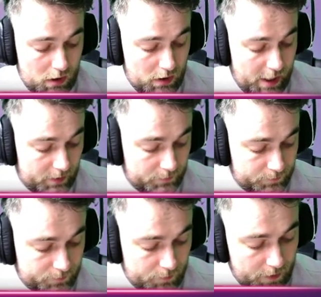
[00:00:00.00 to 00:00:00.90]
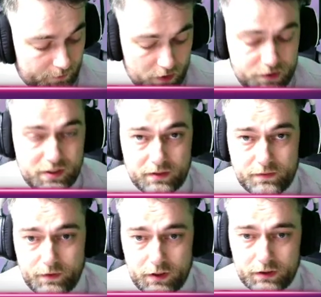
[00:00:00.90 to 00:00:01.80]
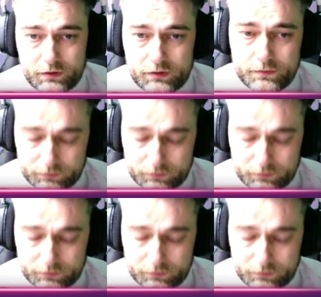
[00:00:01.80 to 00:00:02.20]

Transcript: Now, the first things first,